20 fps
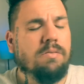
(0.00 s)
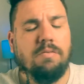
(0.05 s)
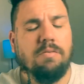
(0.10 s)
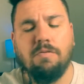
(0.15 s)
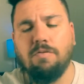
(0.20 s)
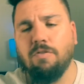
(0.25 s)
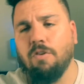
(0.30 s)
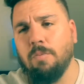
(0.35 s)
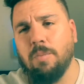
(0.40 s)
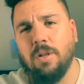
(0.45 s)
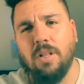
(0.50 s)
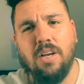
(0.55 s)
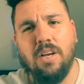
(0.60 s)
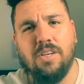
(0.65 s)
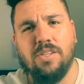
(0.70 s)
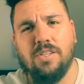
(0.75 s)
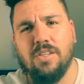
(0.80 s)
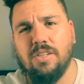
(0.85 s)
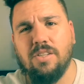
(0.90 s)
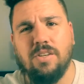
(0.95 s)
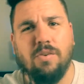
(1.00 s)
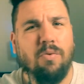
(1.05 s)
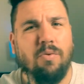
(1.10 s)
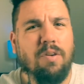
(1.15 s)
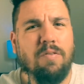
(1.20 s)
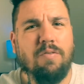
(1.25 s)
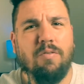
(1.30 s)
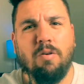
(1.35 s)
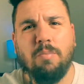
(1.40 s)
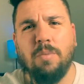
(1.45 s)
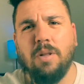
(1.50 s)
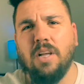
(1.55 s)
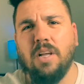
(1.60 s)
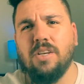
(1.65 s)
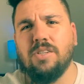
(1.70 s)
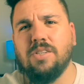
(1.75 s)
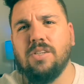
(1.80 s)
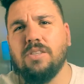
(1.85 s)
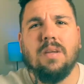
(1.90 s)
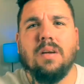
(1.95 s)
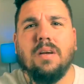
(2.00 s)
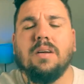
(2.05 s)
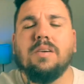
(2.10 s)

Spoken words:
formulations and reformulations.